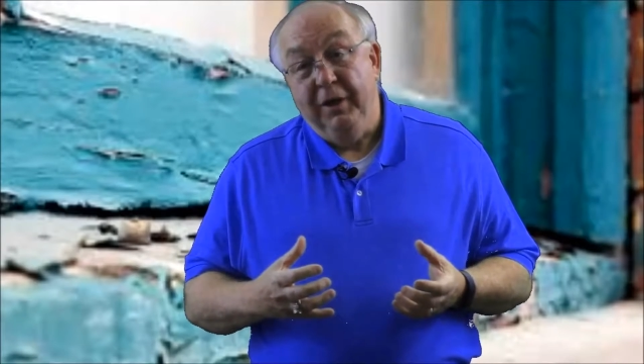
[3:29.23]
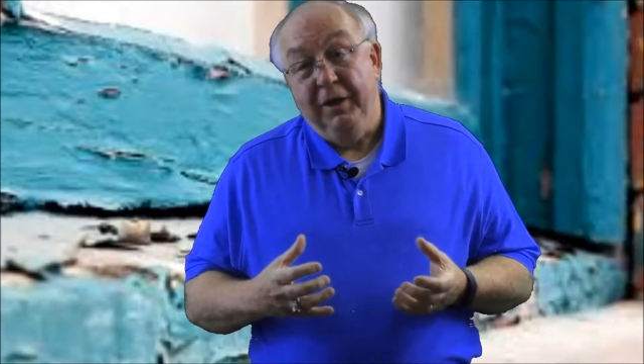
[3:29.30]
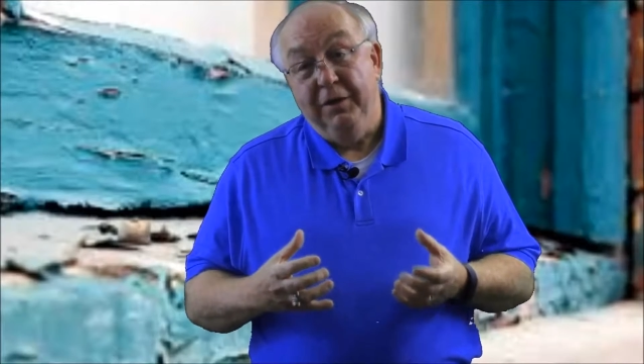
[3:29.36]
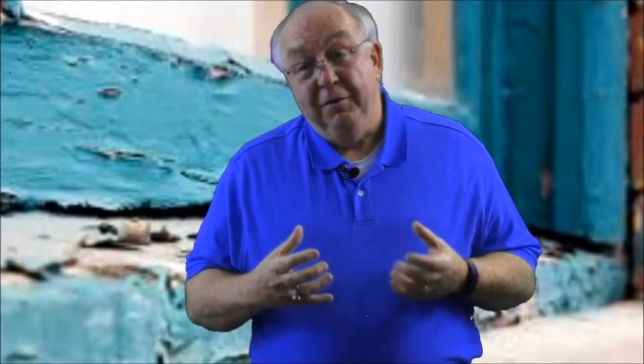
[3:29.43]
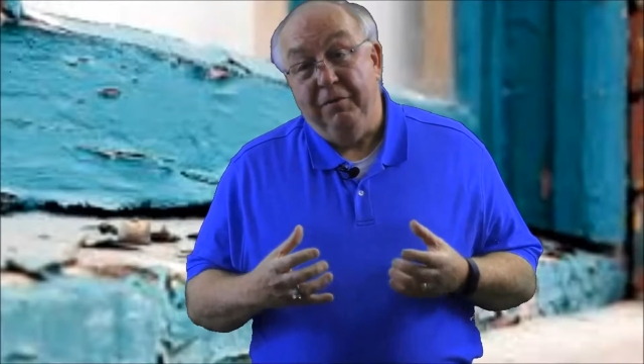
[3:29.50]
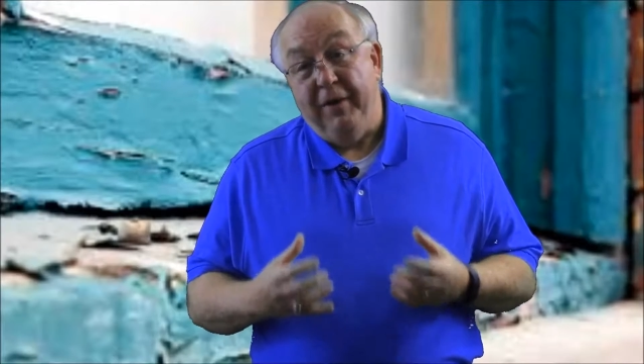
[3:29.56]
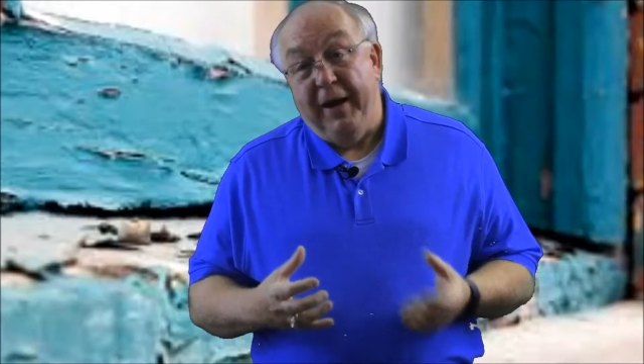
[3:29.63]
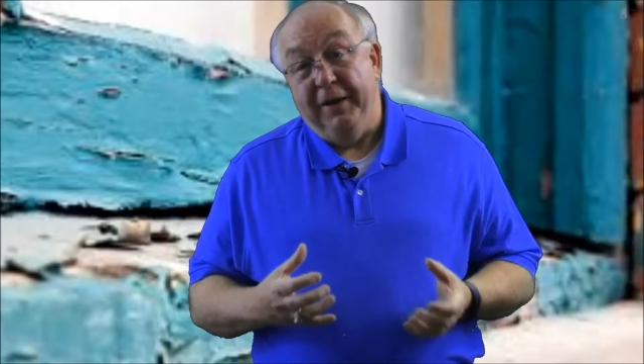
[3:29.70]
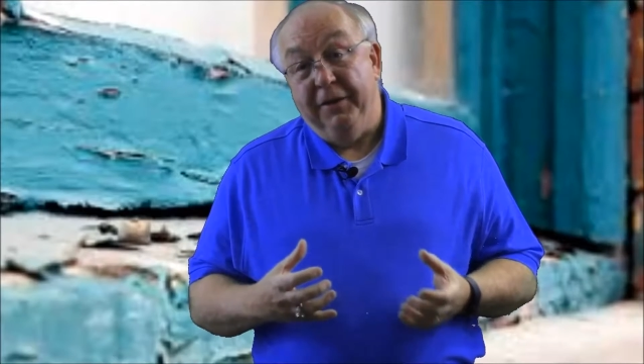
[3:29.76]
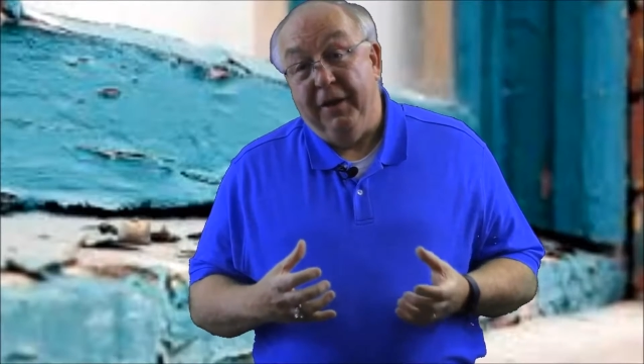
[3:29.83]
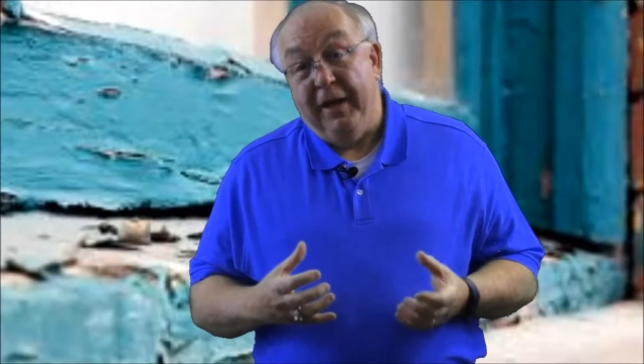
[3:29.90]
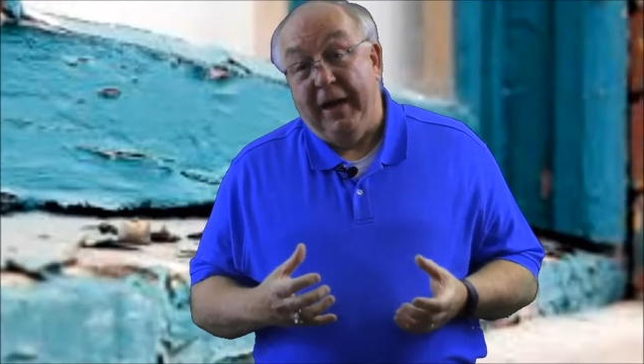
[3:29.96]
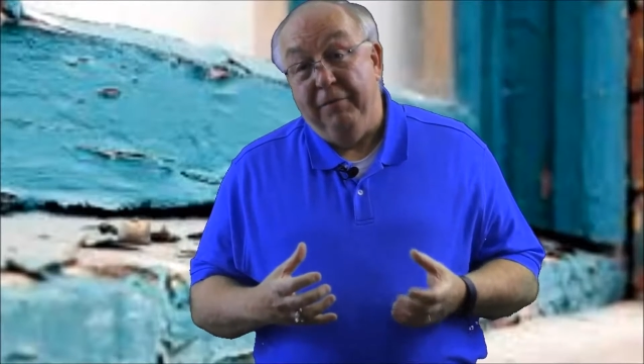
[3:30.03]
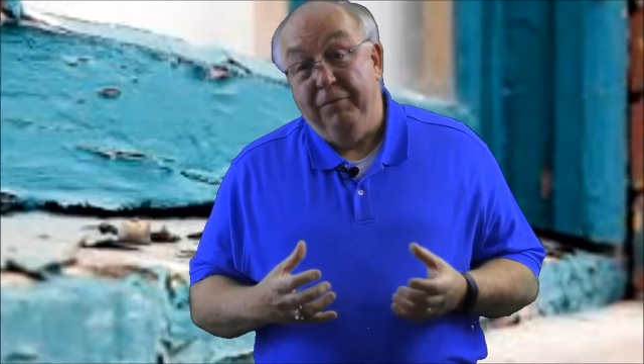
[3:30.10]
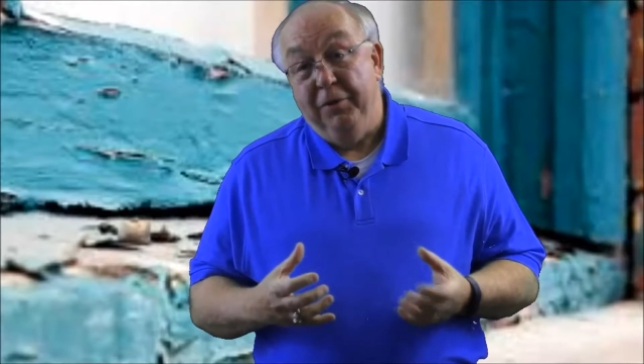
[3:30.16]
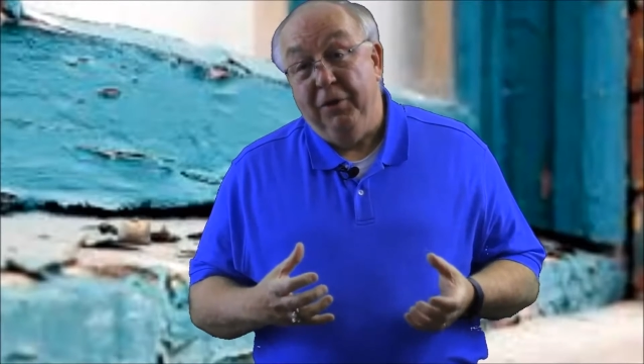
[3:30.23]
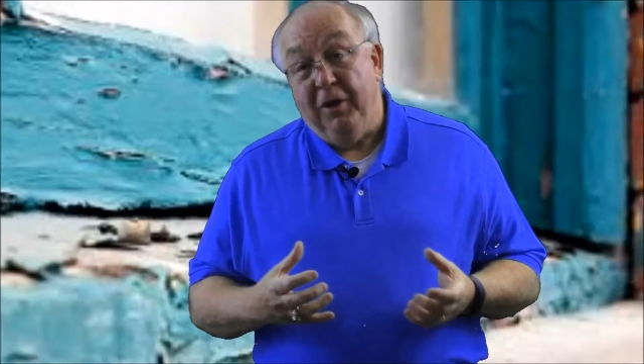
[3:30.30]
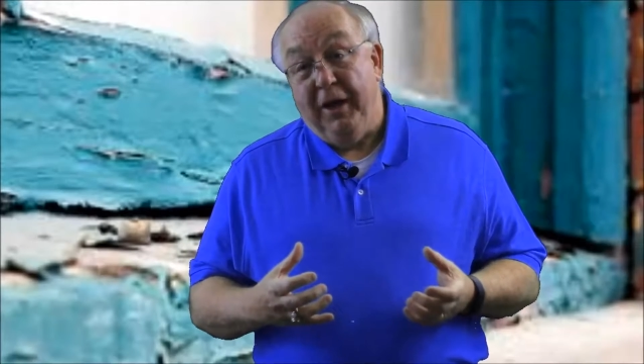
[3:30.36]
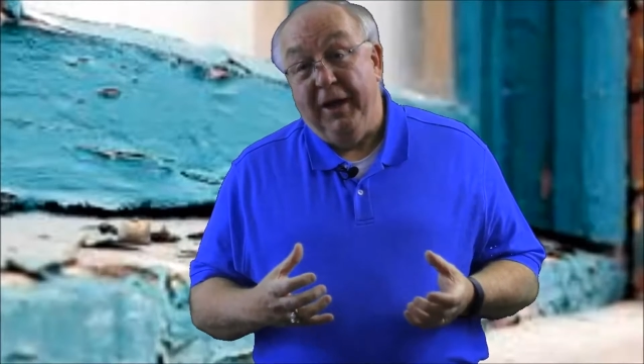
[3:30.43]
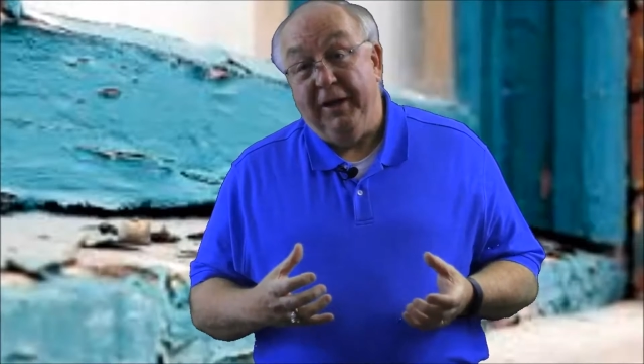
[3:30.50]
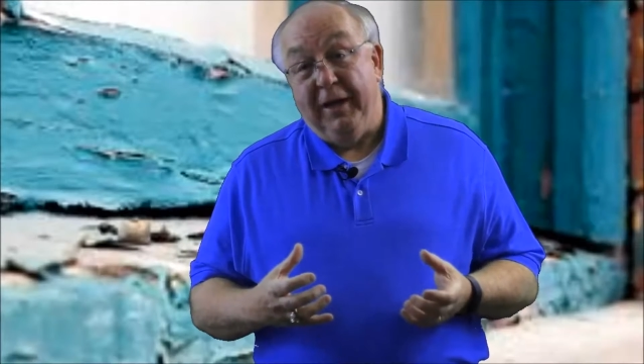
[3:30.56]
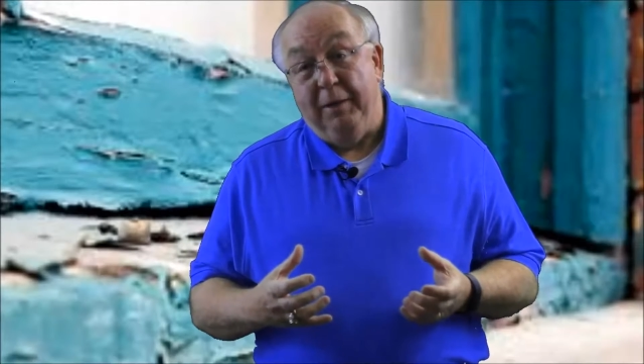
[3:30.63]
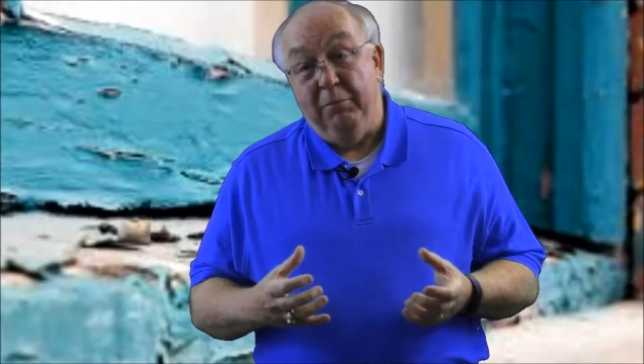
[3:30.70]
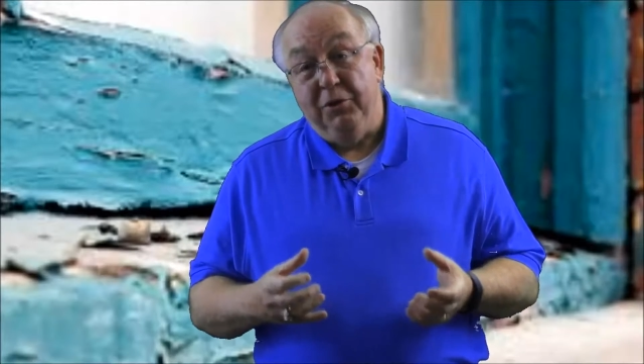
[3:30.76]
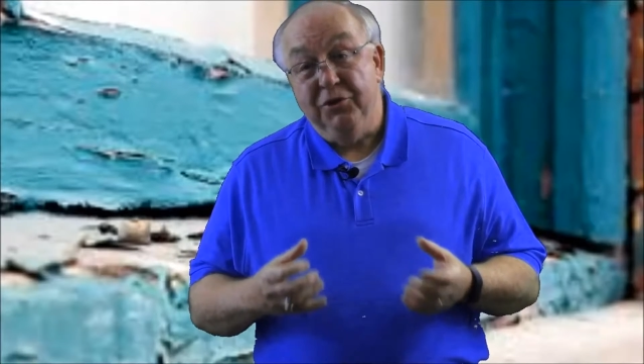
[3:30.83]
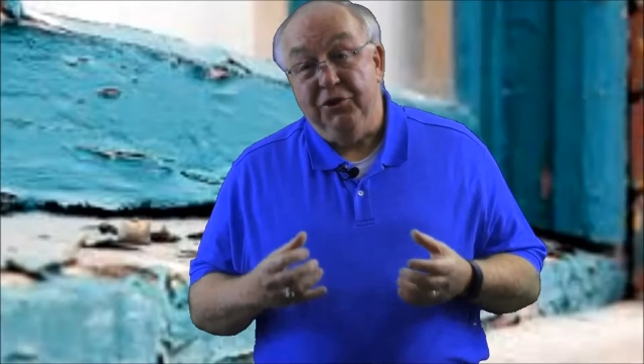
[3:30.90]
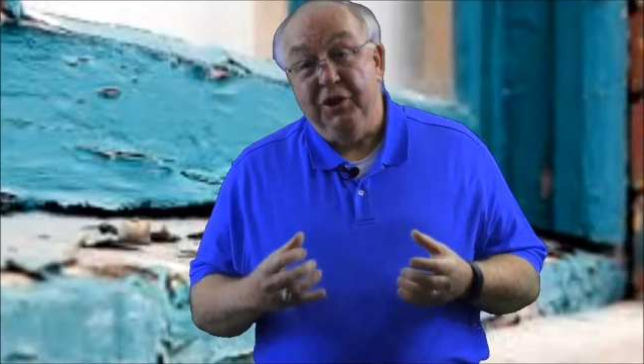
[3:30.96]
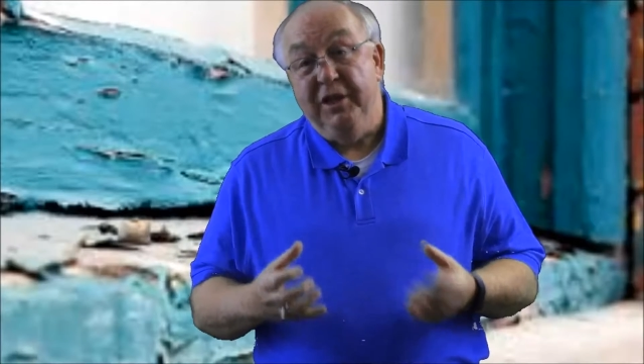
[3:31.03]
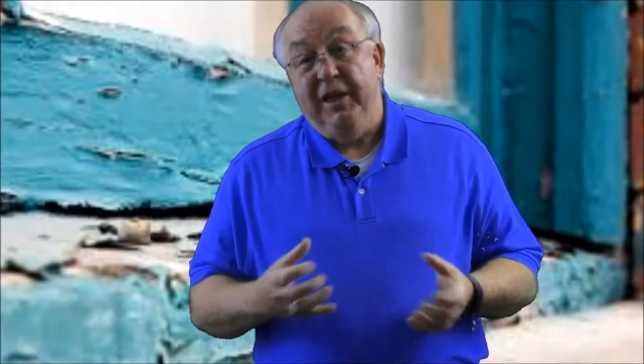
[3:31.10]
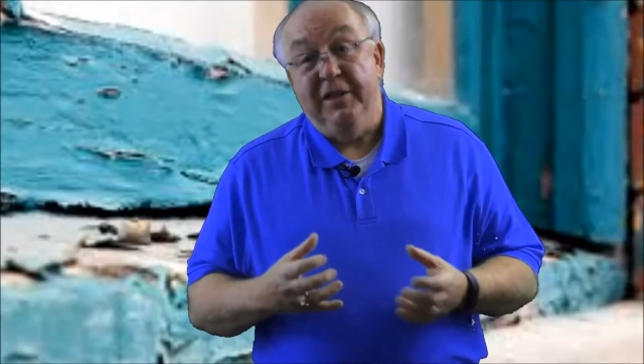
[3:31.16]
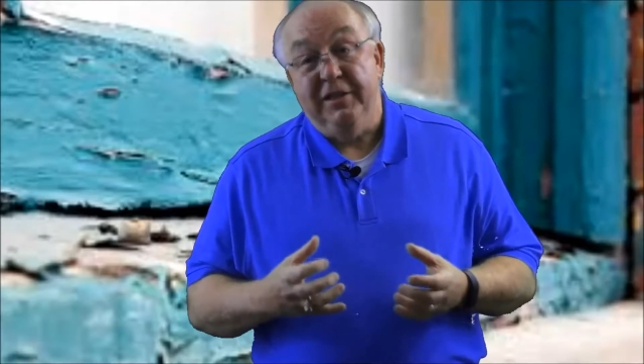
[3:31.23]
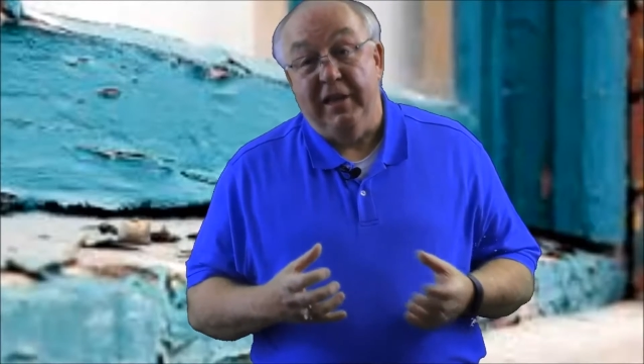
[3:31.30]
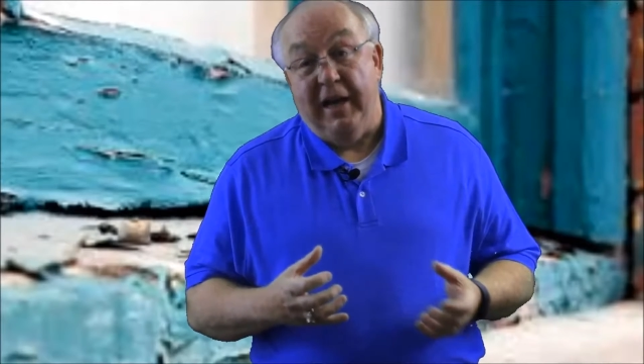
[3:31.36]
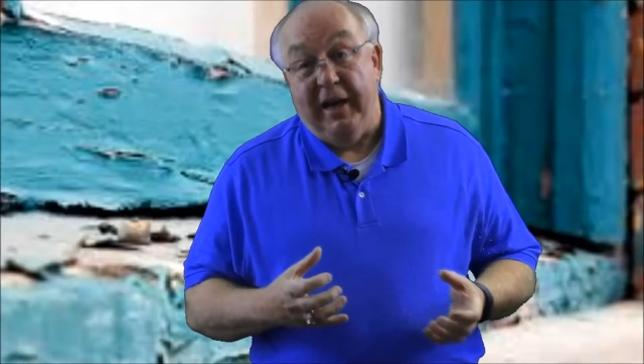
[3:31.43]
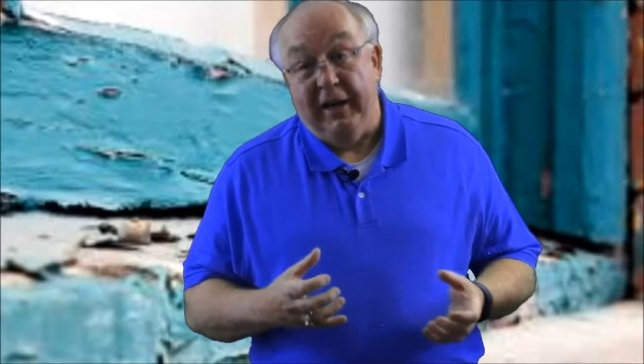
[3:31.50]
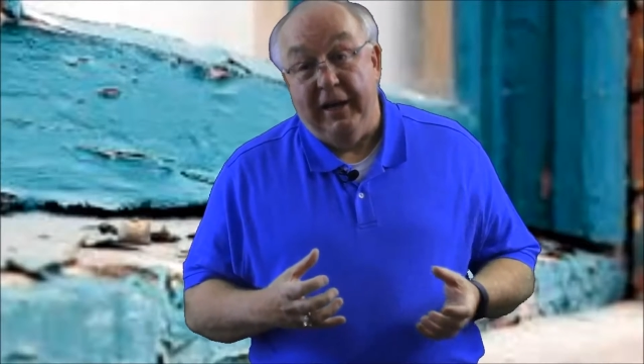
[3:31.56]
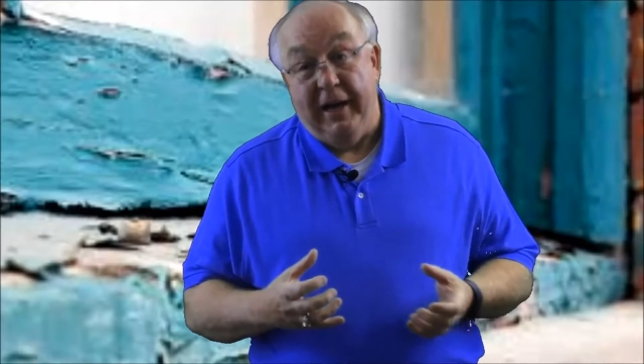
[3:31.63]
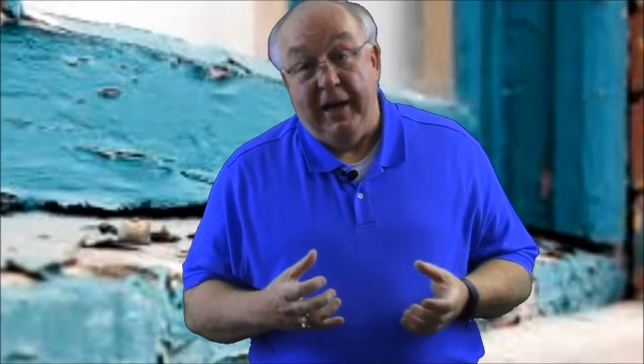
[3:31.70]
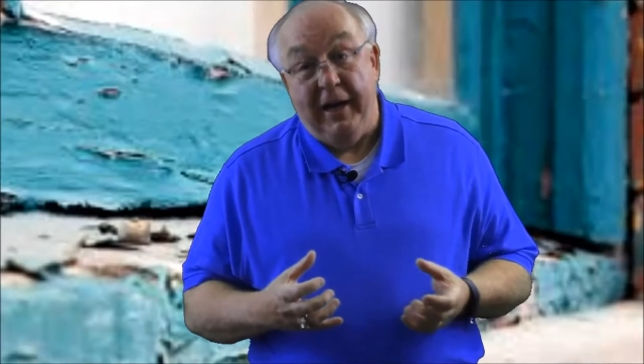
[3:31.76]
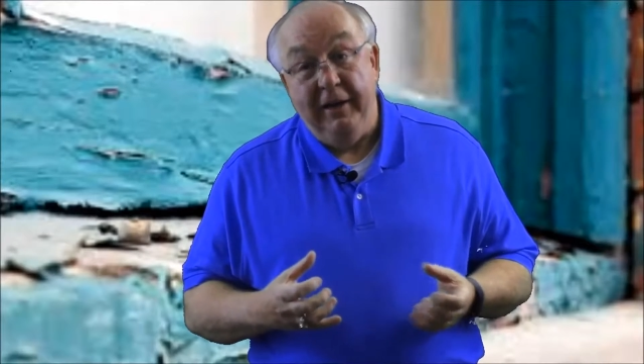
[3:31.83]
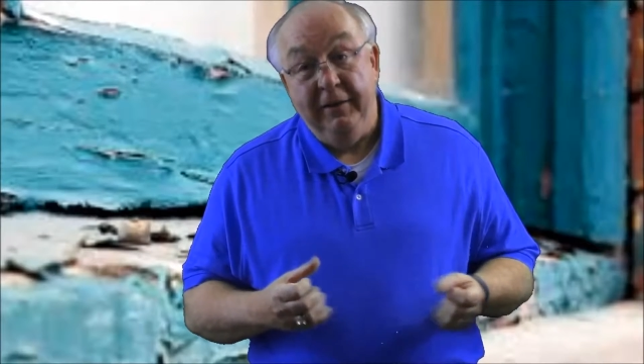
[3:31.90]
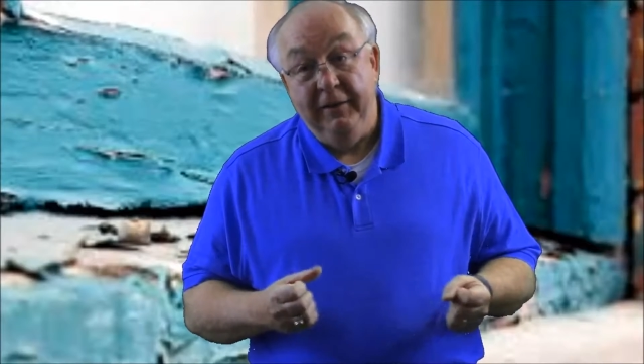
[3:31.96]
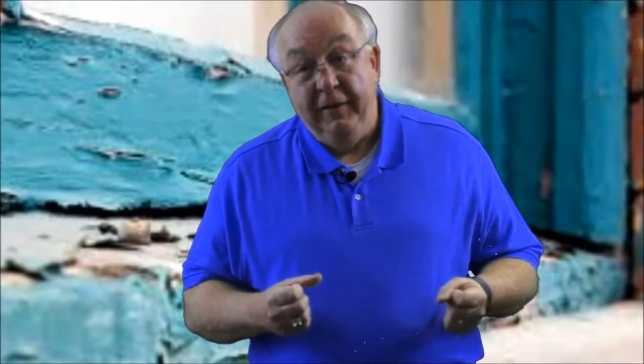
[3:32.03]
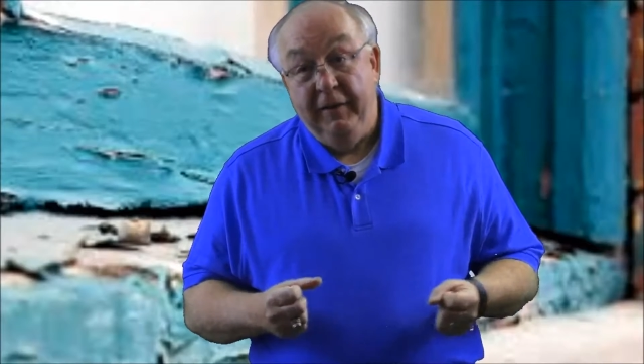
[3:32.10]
in the fact that I feel like I'm a CSI guy,